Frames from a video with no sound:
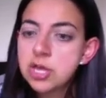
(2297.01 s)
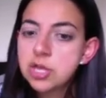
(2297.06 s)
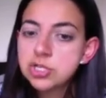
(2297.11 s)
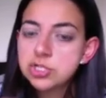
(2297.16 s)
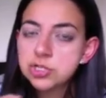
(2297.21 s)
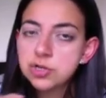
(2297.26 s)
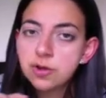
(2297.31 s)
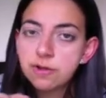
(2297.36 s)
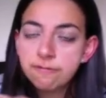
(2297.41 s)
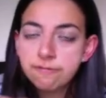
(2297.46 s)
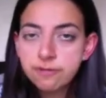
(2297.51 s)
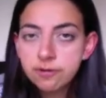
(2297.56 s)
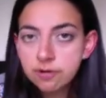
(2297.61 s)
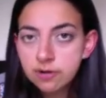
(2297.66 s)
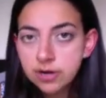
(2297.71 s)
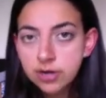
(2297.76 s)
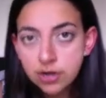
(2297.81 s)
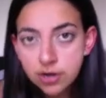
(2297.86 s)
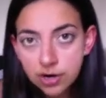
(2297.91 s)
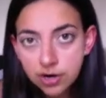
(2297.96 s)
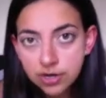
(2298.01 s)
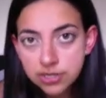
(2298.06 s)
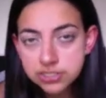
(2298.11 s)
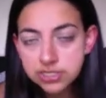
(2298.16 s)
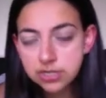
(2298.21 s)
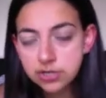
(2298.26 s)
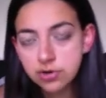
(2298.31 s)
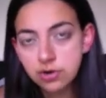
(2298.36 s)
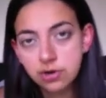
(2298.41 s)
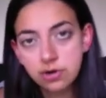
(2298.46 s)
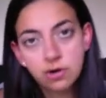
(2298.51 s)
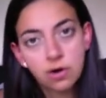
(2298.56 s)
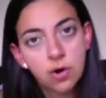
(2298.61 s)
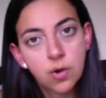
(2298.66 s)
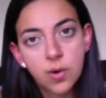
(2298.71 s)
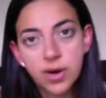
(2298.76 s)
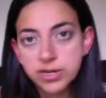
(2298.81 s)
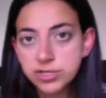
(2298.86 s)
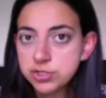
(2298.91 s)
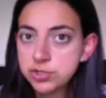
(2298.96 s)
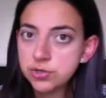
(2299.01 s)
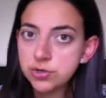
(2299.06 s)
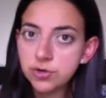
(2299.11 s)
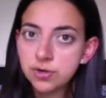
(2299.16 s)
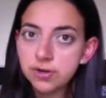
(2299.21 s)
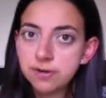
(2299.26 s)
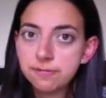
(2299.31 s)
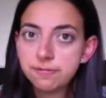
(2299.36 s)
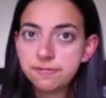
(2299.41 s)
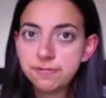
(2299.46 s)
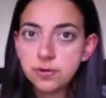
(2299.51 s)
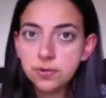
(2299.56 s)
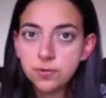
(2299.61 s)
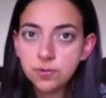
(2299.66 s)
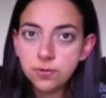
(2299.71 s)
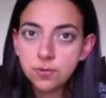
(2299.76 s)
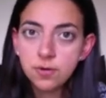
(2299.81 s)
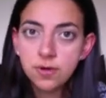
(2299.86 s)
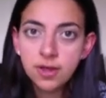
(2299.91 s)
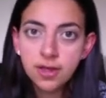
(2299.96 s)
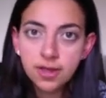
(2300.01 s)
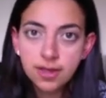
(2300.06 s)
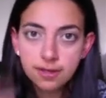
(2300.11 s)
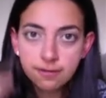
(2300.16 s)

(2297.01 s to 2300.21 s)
So if you're a nurse and you're not quite sure if you